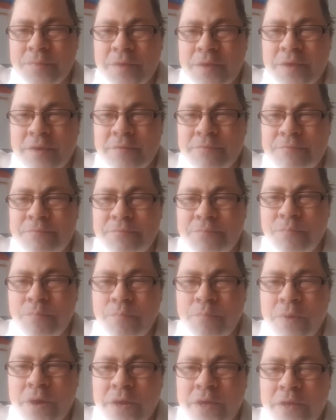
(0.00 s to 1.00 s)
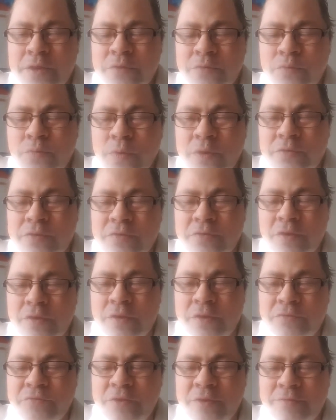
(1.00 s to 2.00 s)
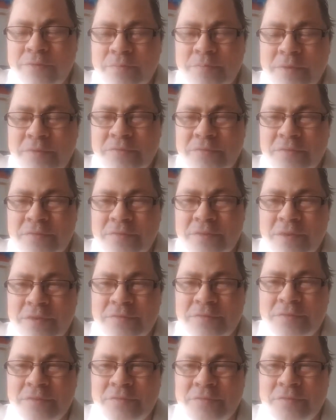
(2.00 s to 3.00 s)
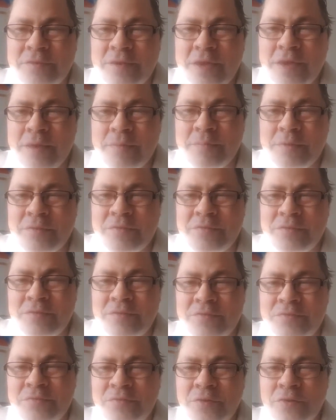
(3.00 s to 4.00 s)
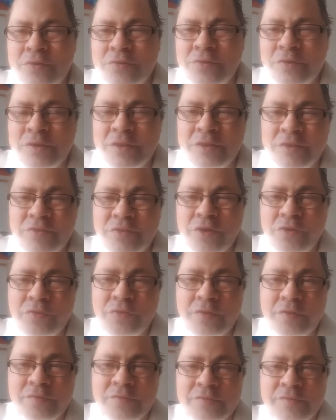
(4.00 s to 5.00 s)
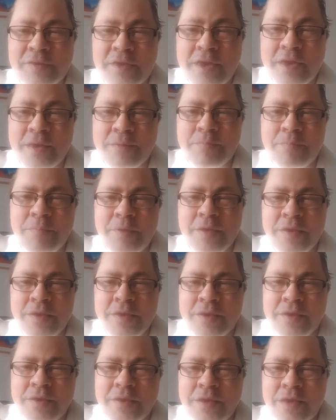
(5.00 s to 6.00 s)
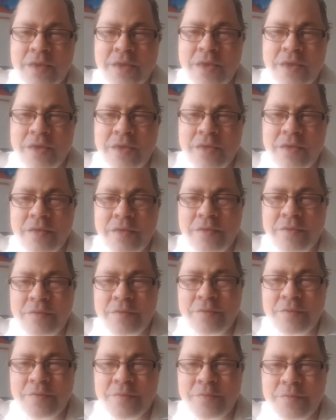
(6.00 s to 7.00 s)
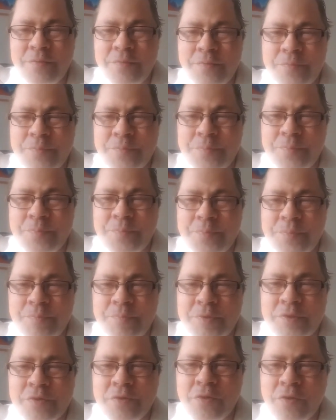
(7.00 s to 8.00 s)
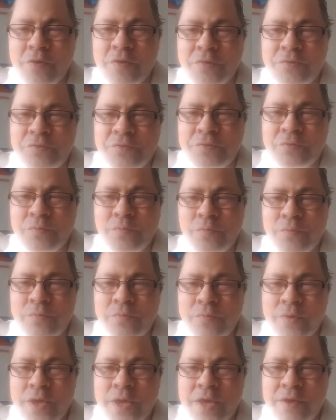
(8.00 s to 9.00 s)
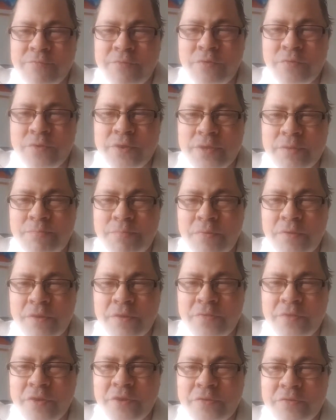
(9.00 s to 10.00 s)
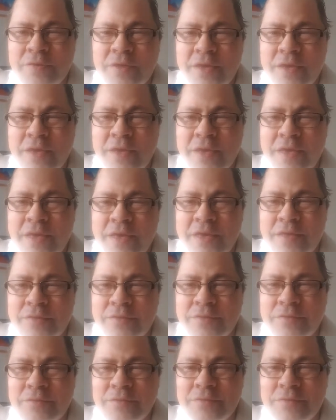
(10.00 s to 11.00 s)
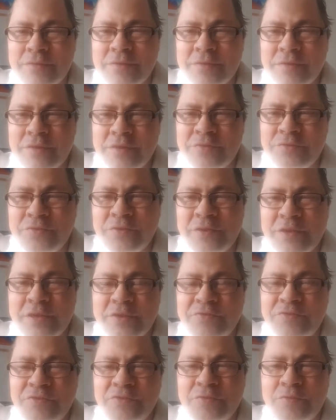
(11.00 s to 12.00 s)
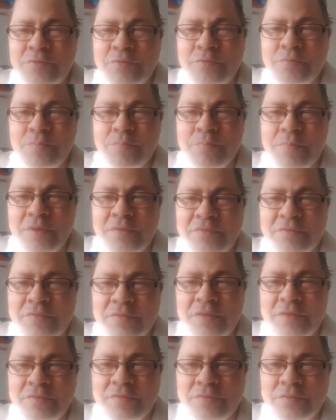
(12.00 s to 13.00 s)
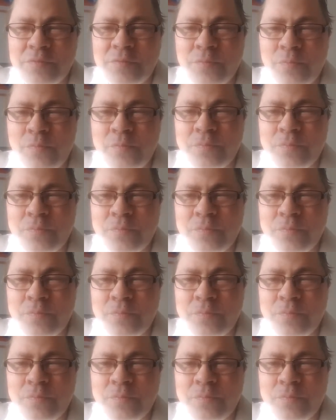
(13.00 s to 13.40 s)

if my $20 travel business is a scam, it is certainly not a scam. Uh, because we have a real product and it's a legit business